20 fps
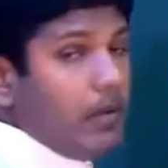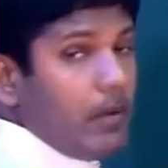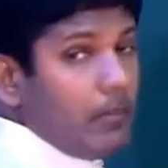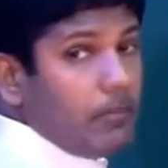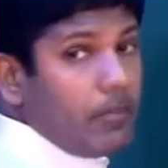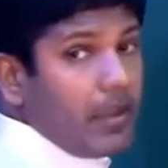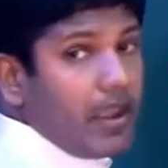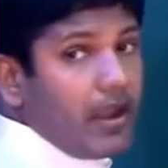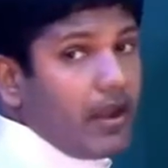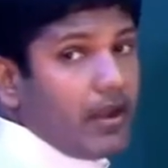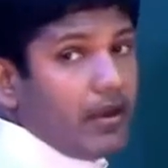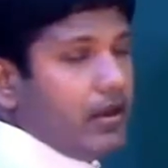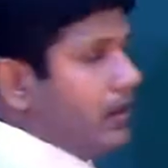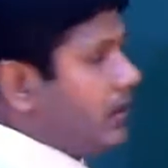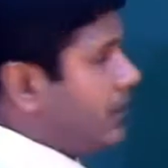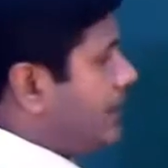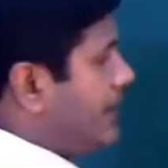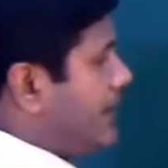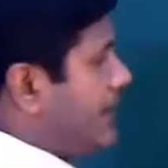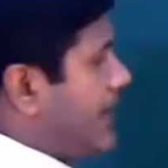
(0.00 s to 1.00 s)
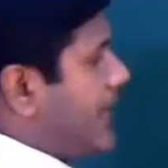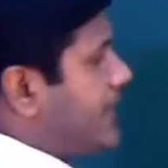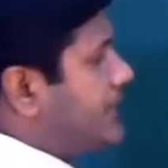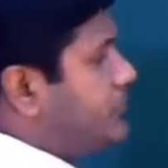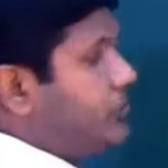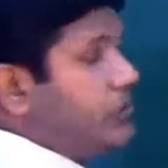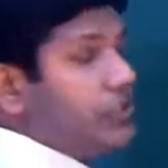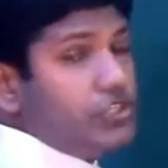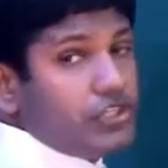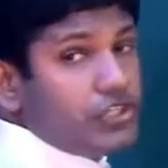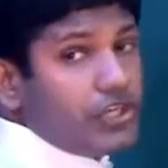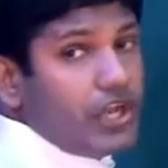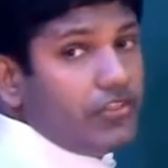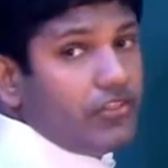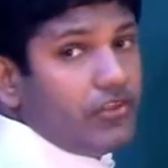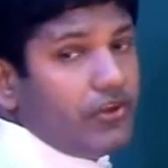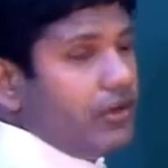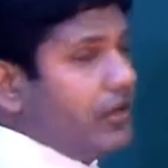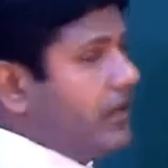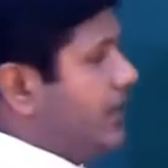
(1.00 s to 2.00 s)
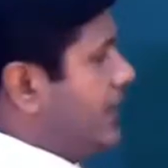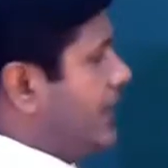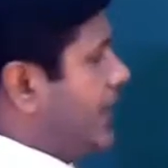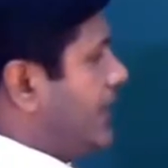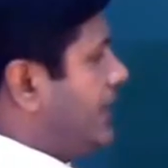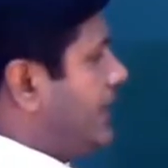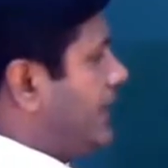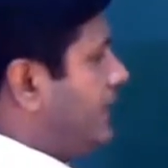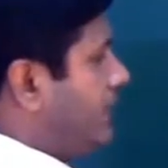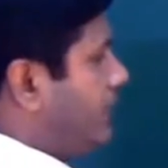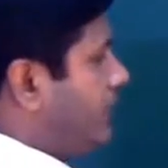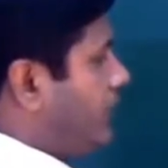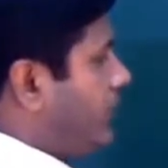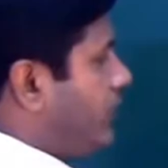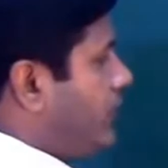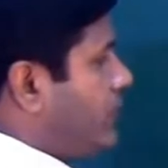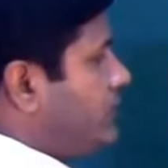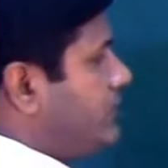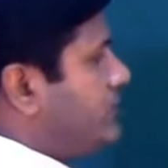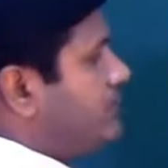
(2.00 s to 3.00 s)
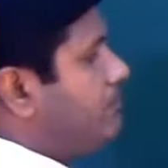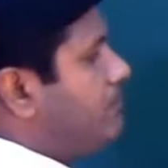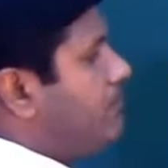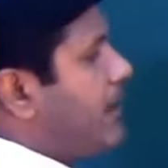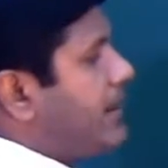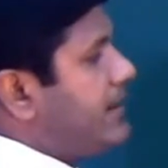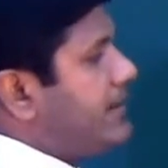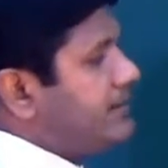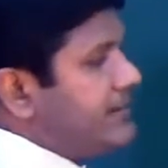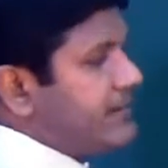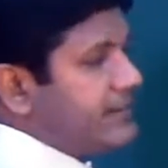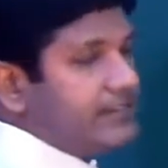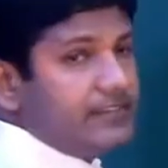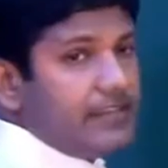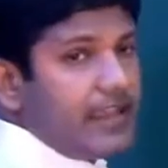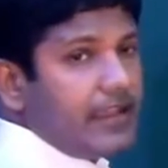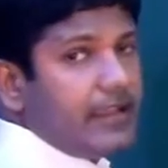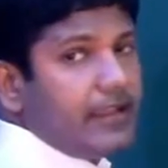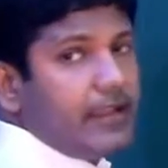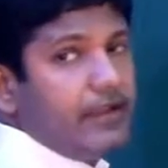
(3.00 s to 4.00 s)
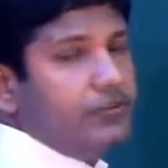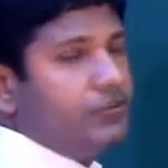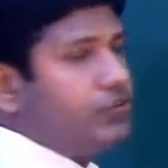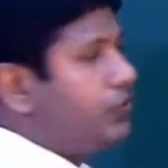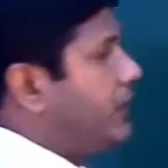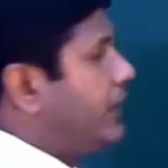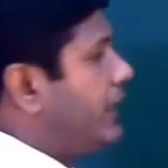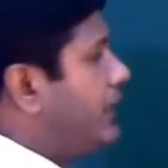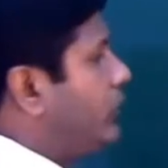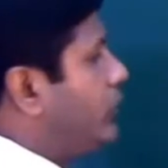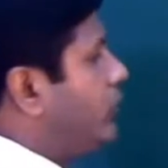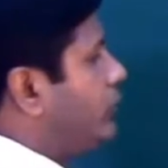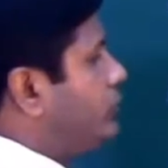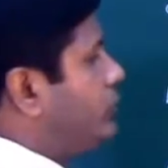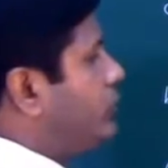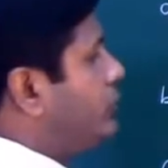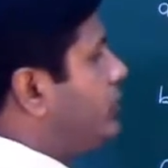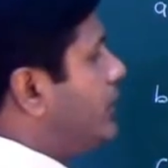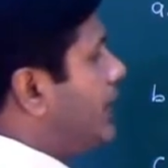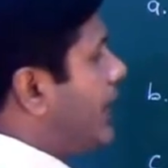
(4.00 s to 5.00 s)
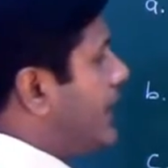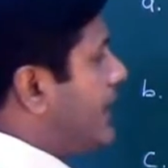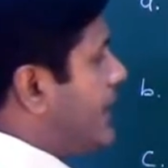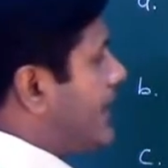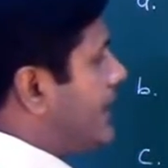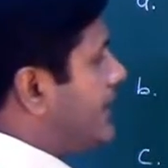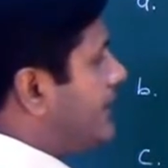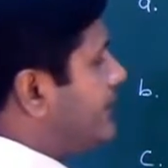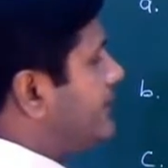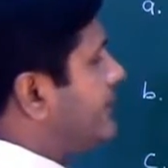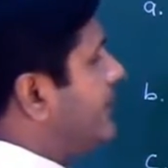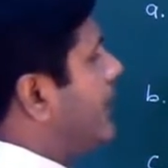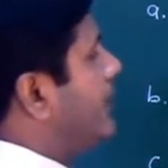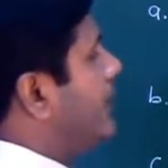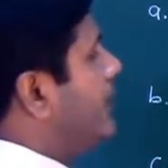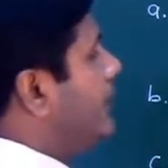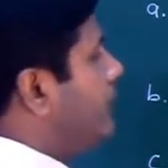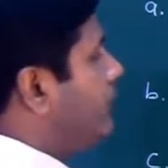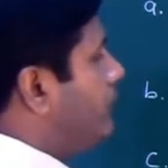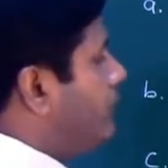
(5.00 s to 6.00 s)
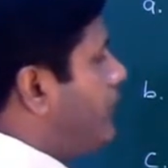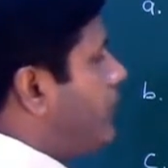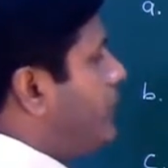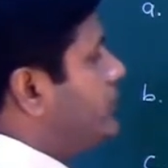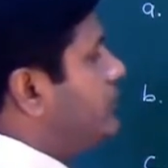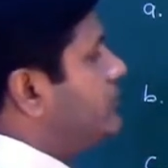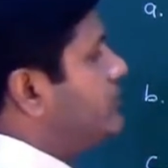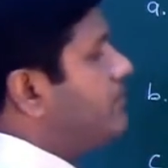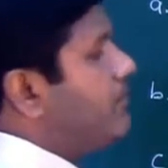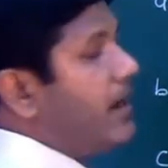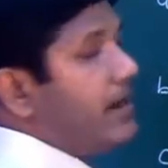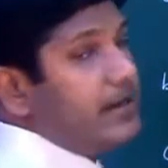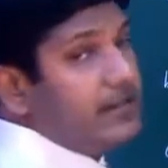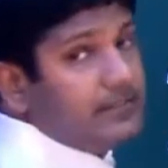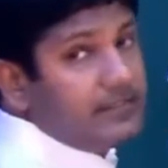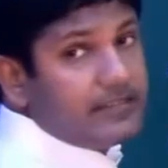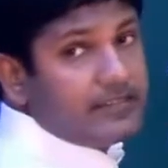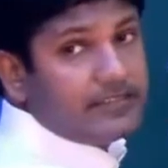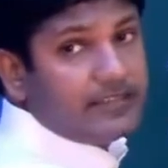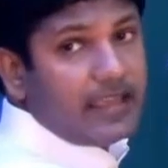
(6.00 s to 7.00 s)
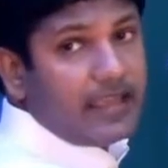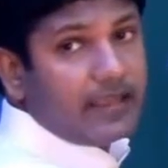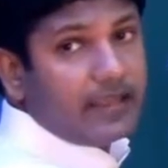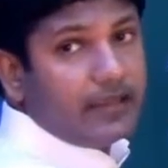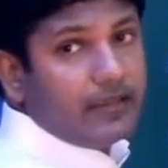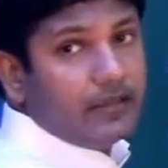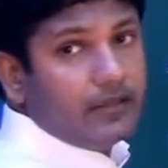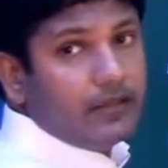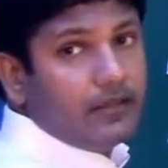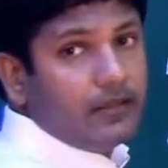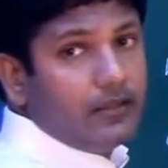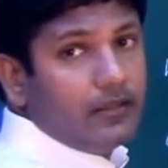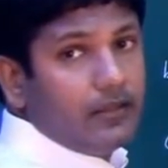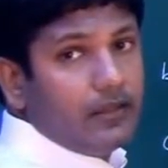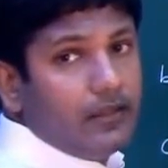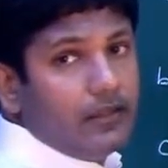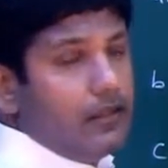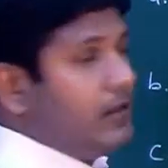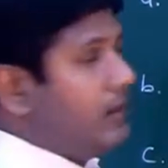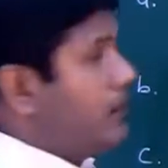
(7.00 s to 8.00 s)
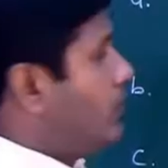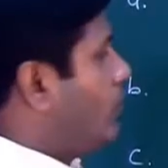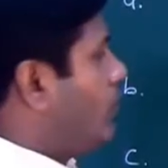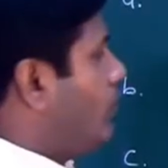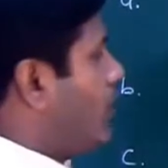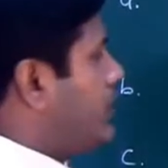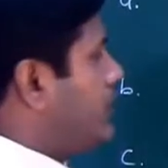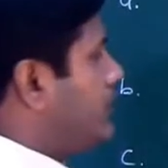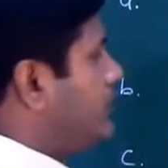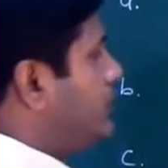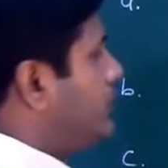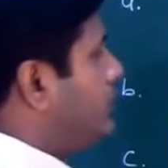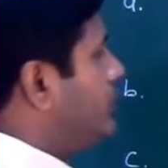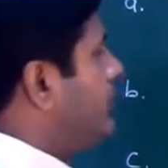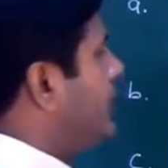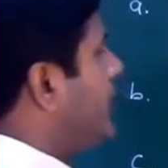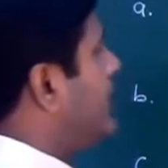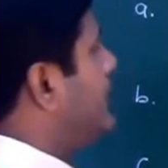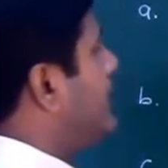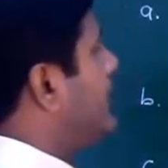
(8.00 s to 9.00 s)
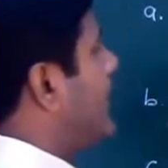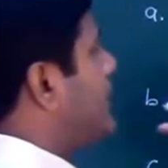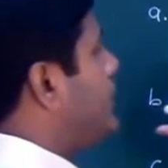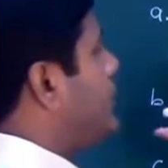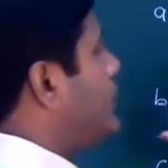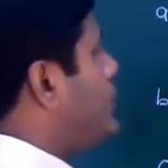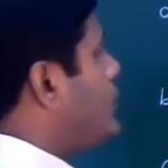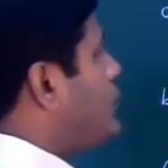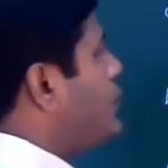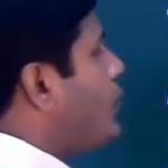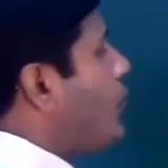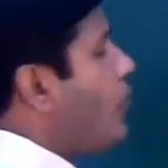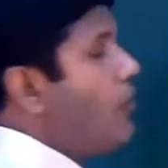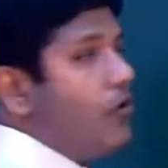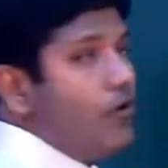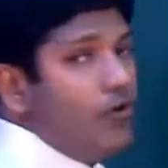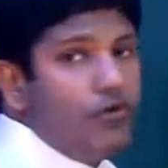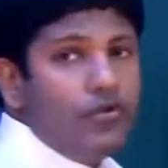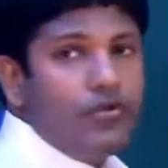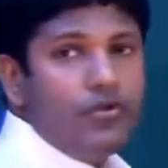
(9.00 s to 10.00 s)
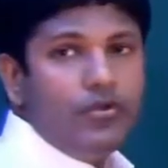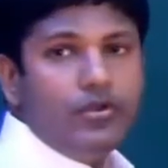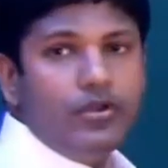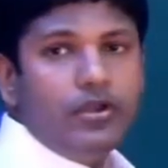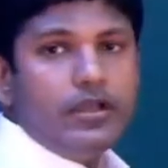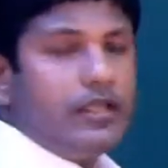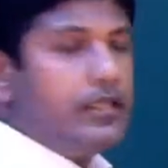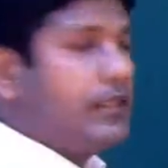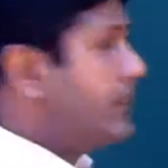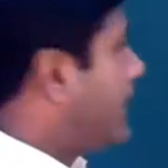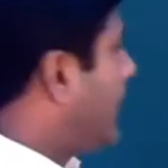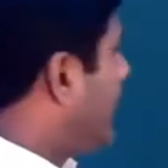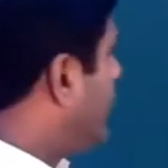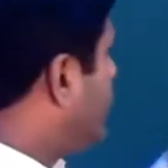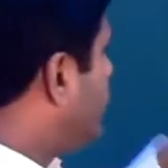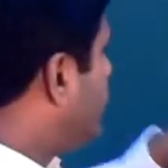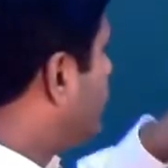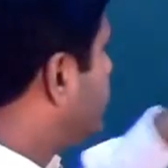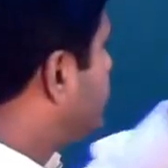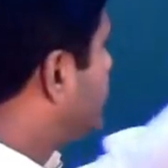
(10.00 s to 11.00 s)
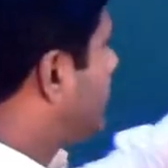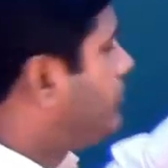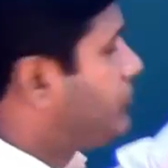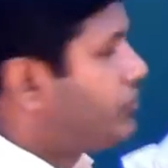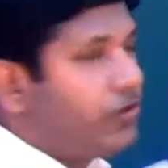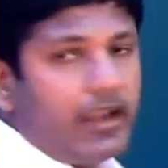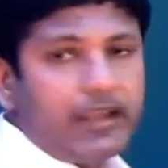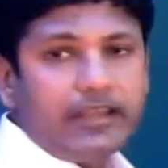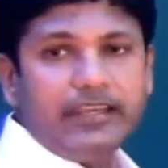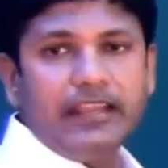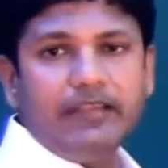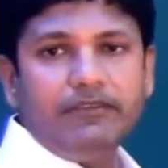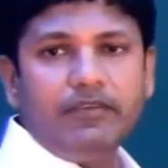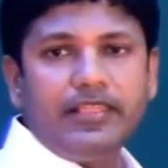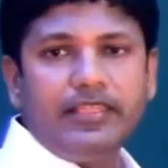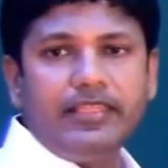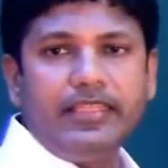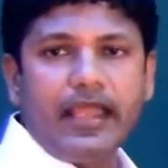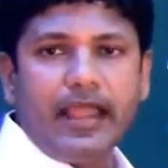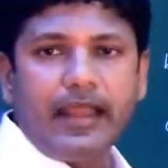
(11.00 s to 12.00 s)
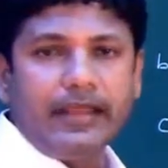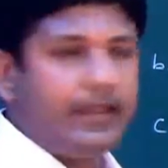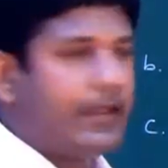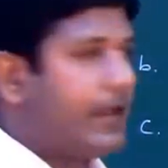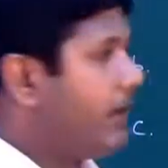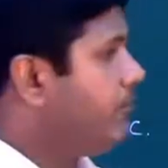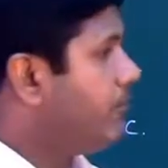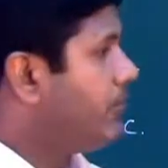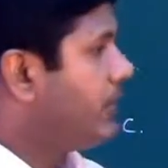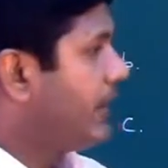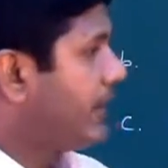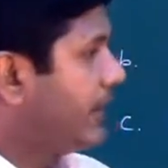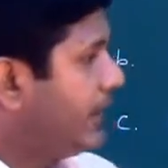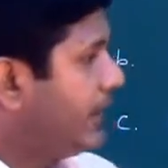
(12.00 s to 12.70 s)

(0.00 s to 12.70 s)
pair, they're next to each other, and then first minus the second should equal to another set, first minus the second. Once you do that, then you know that you're subtracting with that number that